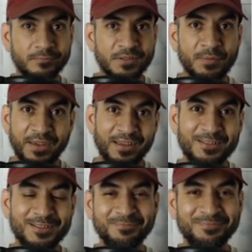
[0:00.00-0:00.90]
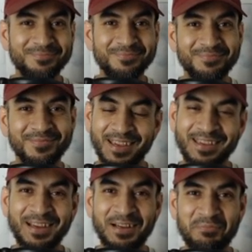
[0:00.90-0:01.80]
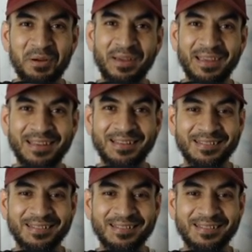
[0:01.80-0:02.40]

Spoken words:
something else. Take care. Bye-bye.